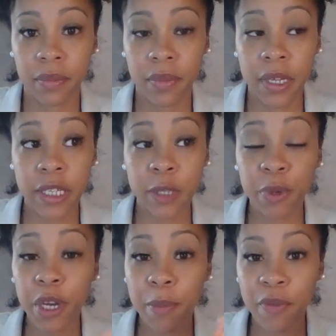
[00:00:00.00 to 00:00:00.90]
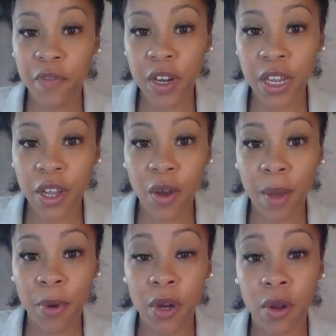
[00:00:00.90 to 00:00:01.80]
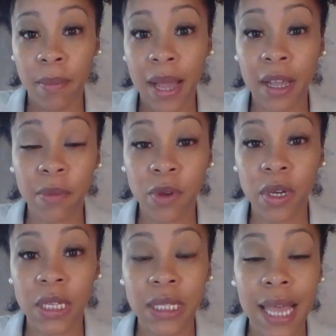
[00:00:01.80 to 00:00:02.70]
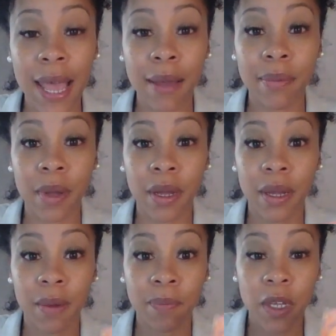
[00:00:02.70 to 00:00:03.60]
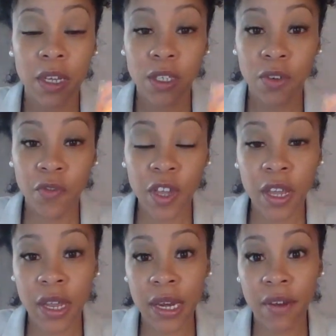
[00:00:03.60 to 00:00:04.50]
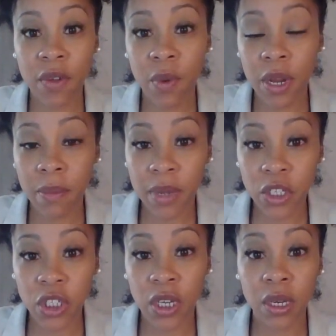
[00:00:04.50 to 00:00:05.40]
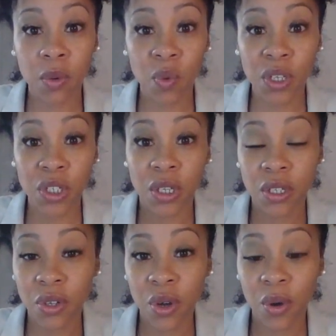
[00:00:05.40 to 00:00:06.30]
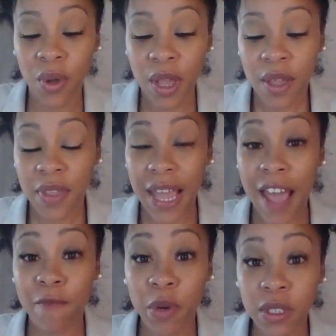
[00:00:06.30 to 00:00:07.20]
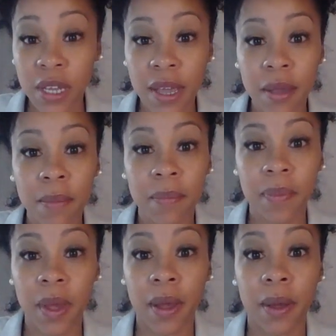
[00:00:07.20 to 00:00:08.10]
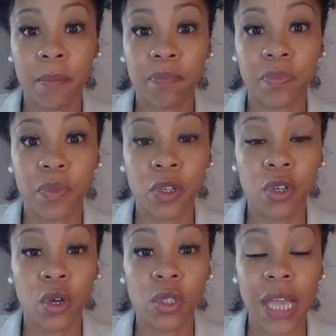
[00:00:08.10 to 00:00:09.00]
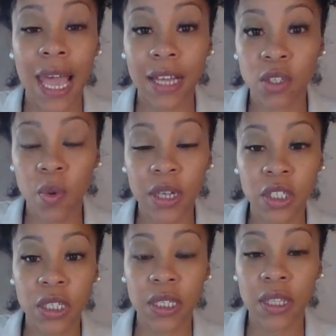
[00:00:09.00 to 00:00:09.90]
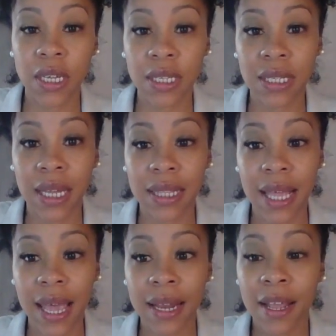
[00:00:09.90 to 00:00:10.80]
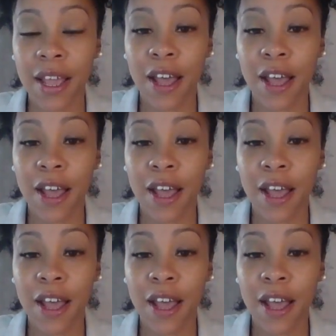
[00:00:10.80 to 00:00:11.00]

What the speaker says: He's put up a video. I put it on my community tab. Sophia and everyone in mission, which, you know, they have booked him, you know, to ask questions and things like that.